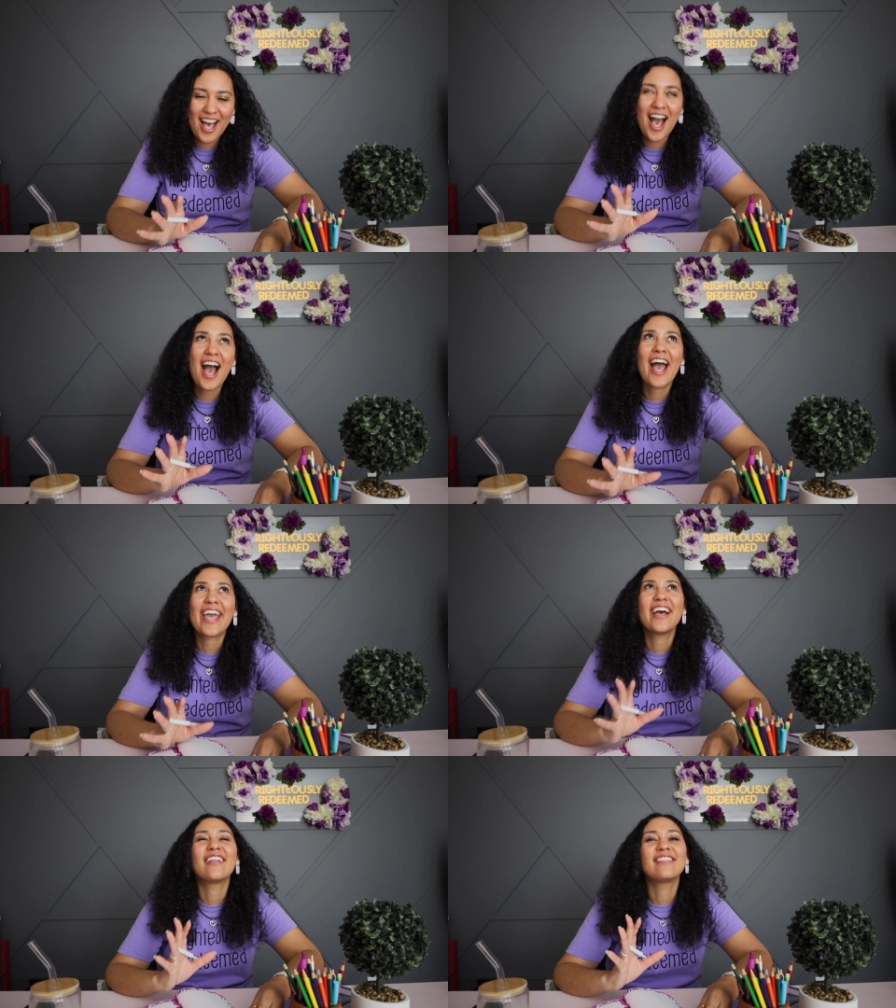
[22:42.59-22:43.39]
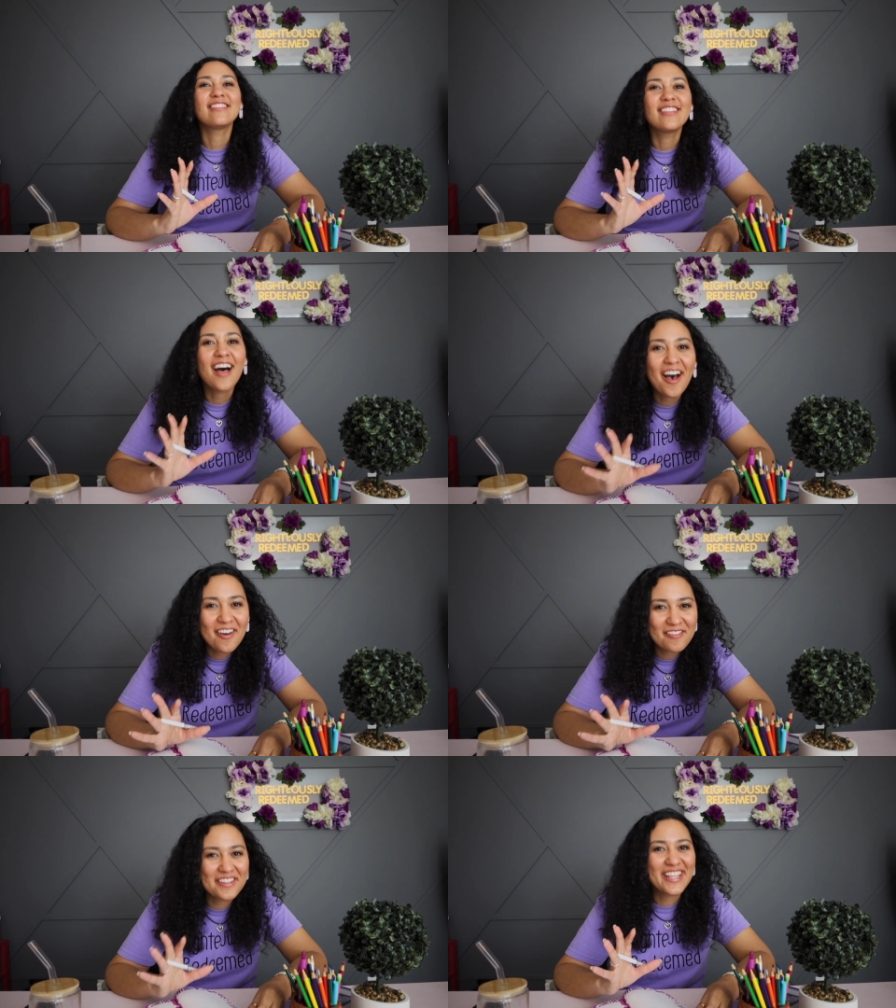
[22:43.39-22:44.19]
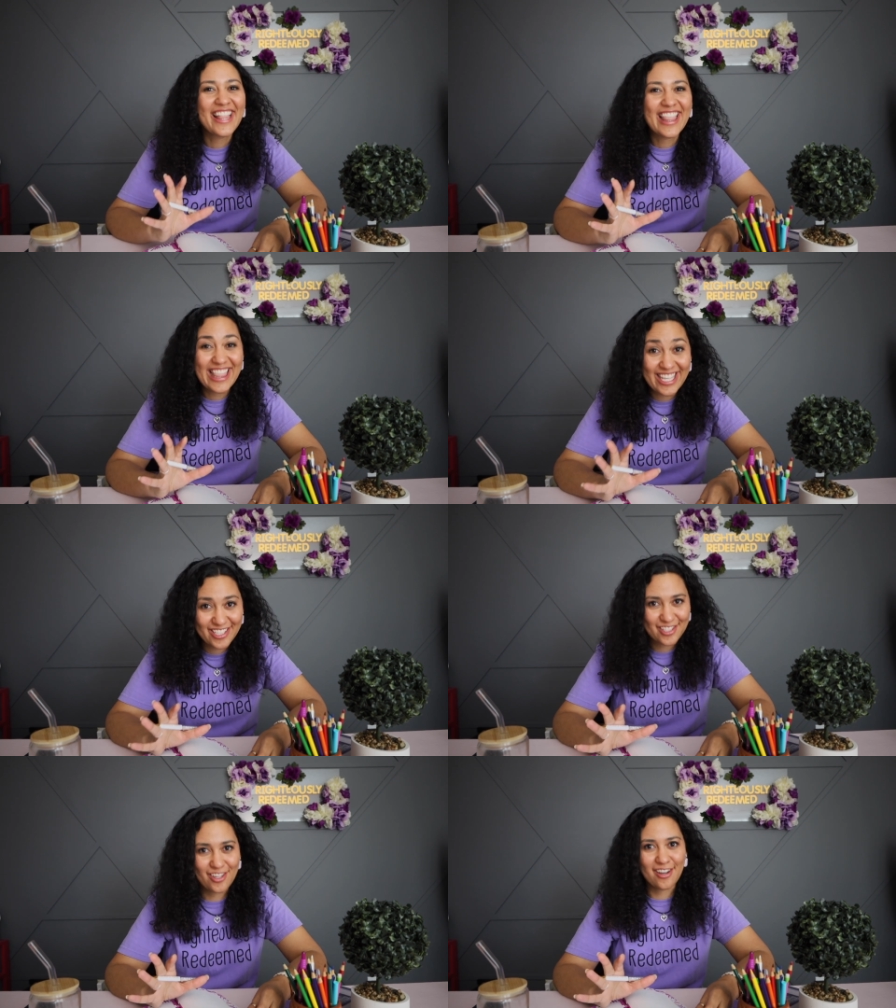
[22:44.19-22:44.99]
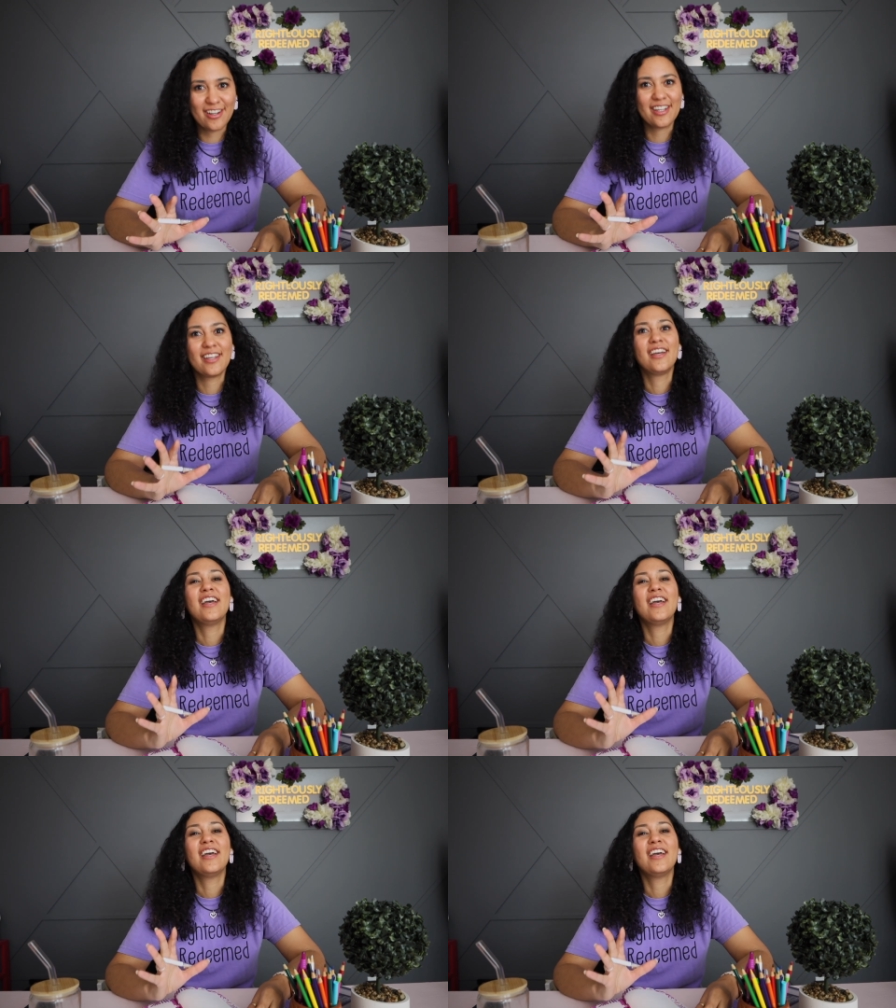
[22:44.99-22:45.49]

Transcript: I love this song.